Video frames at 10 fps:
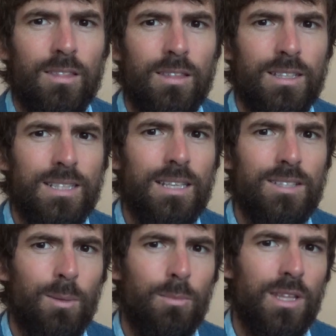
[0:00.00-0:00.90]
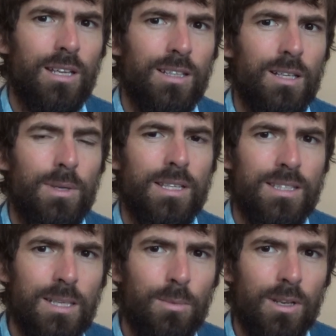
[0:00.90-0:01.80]
that says something a little bit
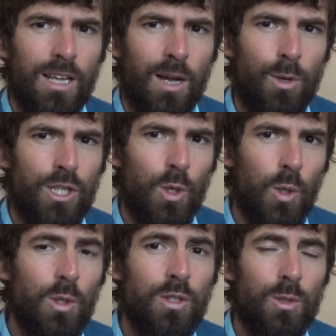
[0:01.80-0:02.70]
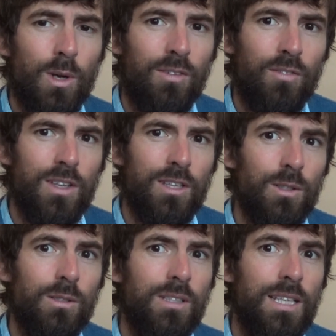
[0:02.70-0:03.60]
similar, and which also I
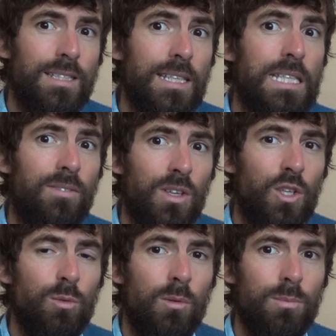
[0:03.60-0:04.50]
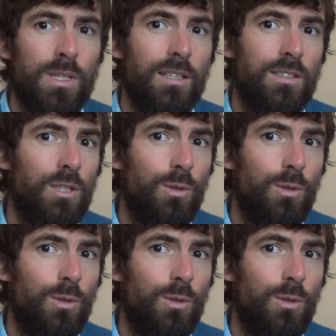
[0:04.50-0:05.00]
feel is easy for human beings to